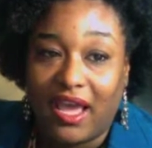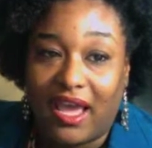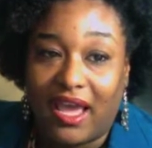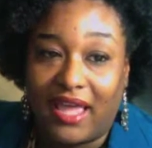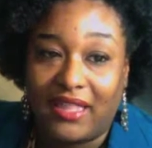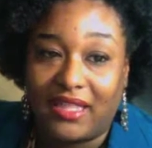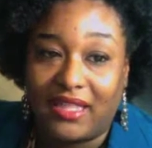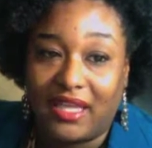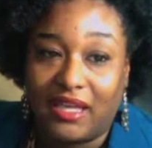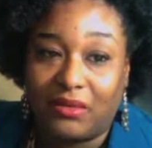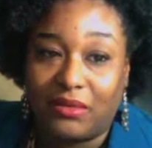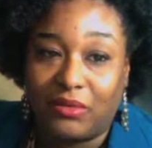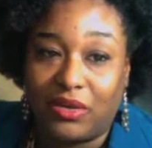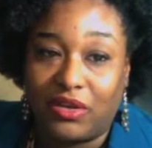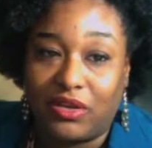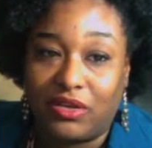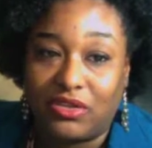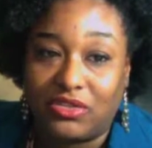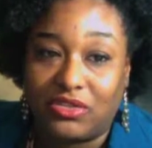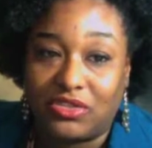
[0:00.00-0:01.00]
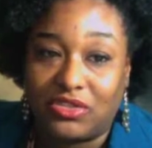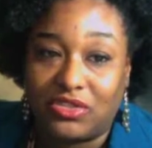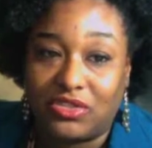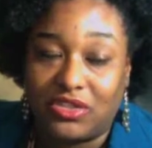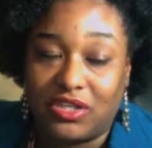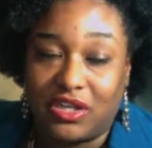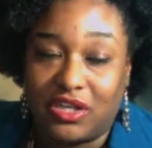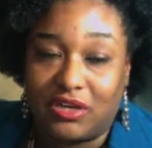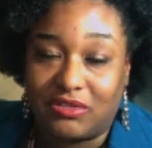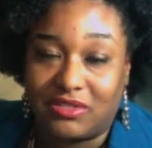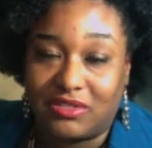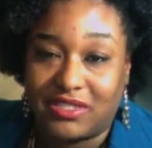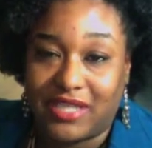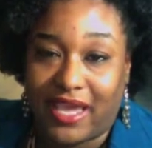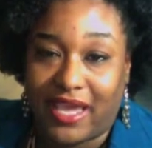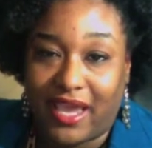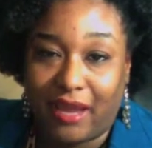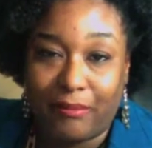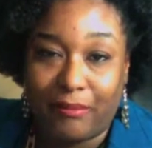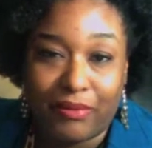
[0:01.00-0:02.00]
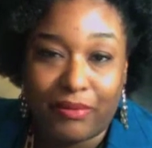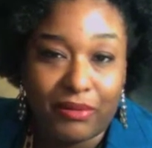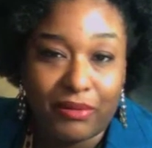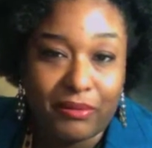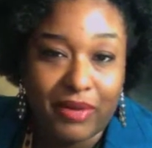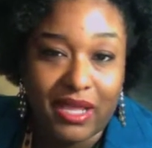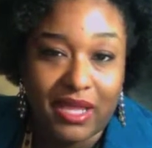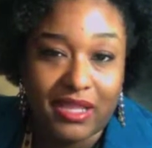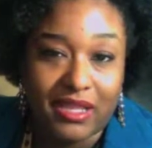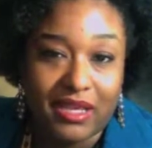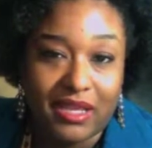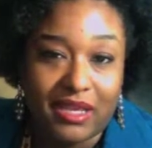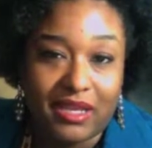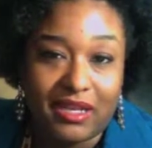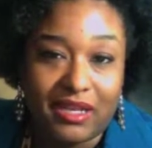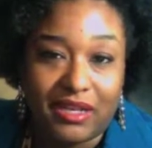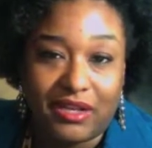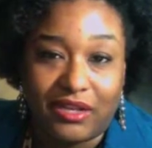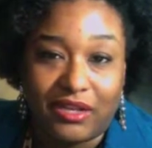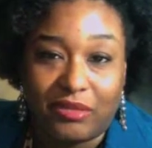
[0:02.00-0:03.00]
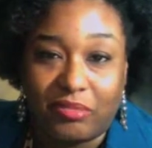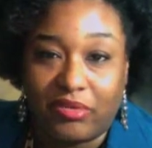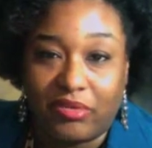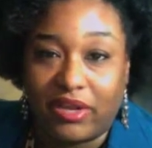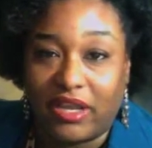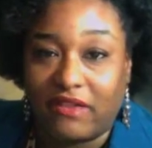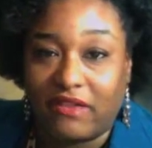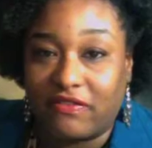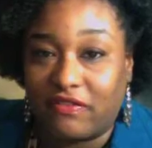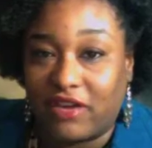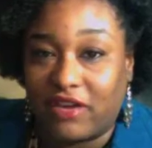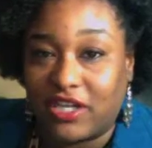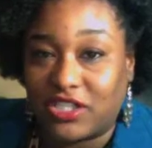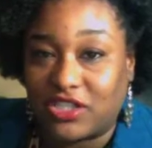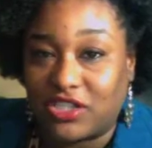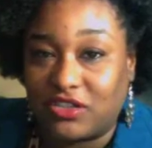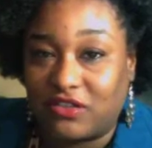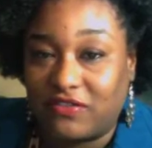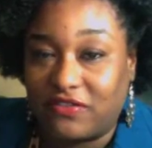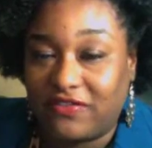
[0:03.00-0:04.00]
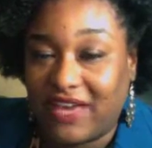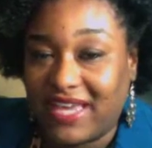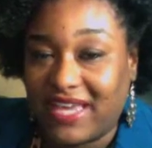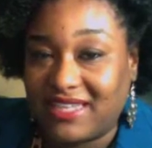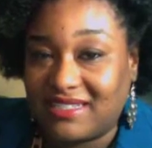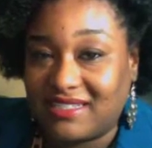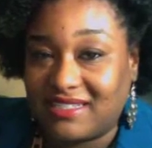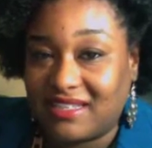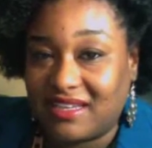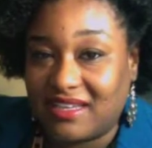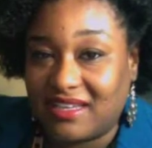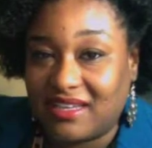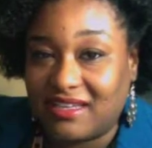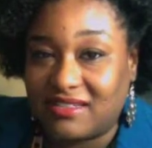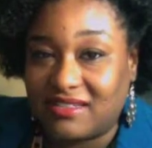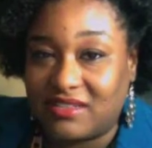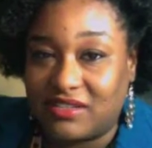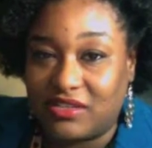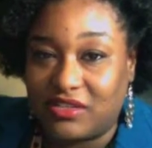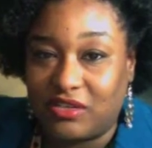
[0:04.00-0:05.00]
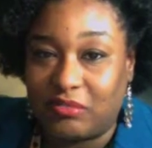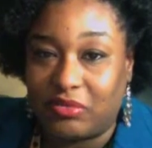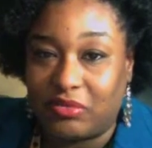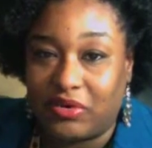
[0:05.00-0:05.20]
And then when you know, tamper with it and you bring in fresh new faces and you